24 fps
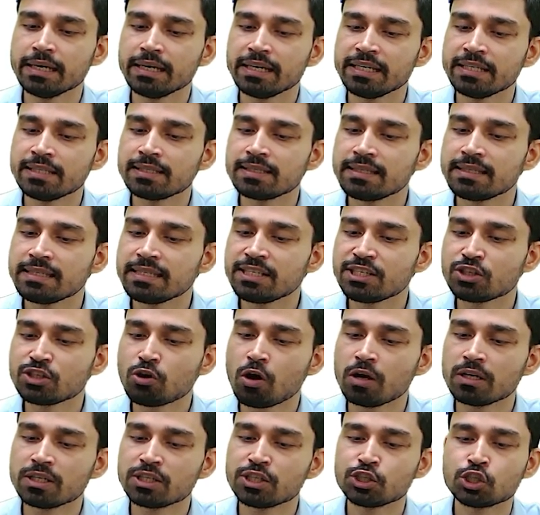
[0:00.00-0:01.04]
insist
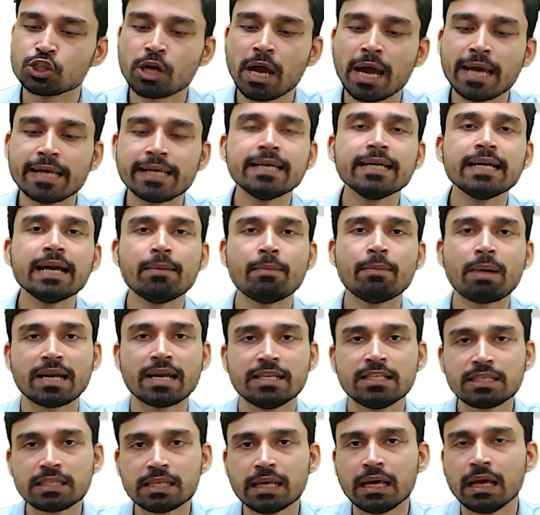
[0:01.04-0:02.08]
on striking a
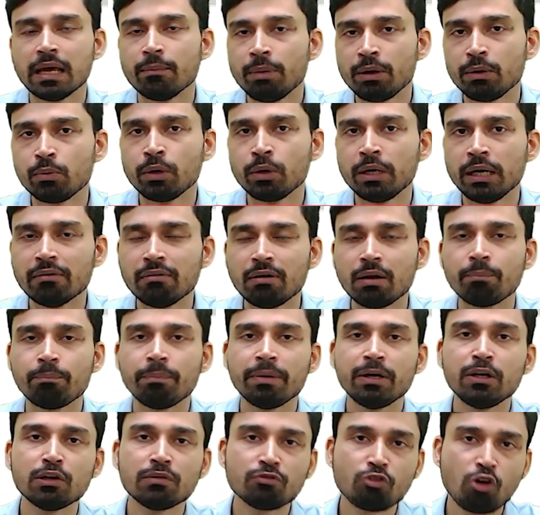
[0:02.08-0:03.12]
balance between
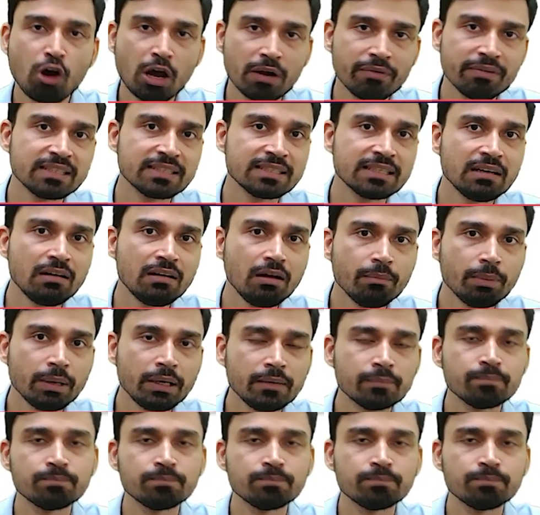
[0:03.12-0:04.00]
development of conventional weapon